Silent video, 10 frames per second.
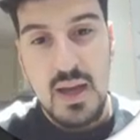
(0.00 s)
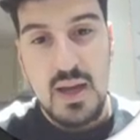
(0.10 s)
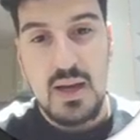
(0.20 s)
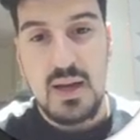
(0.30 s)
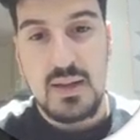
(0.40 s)

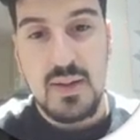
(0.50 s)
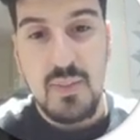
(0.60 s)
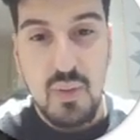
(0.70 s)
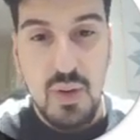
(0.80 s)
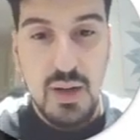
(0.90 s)

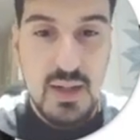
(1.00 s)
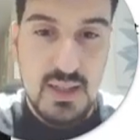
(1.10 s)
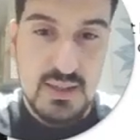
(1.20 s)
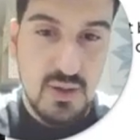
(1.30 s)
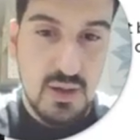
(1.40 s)
number one,
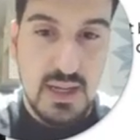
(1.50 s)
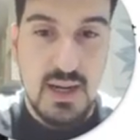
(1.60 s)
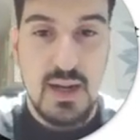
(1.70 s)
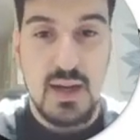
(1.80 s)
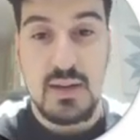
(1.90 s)
it's got like
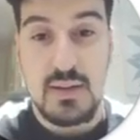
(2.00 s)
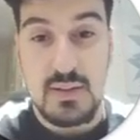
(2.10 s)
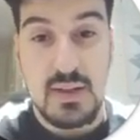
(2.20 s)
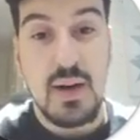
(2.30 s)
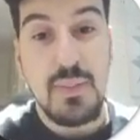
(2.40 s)
the
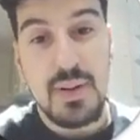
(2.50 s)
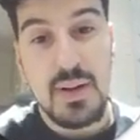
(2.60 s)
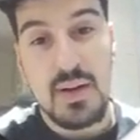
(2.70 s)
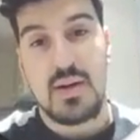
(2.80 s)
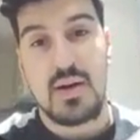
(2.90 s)
cup
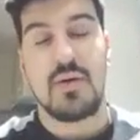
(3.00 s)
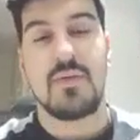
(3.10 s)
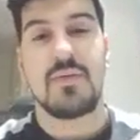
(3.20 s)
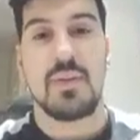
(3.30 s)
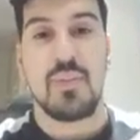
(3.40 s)

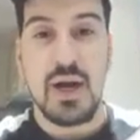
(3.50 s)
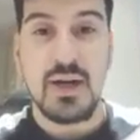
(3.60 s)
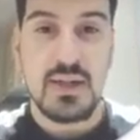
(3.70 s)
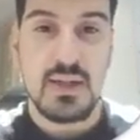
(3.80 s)
of the brand.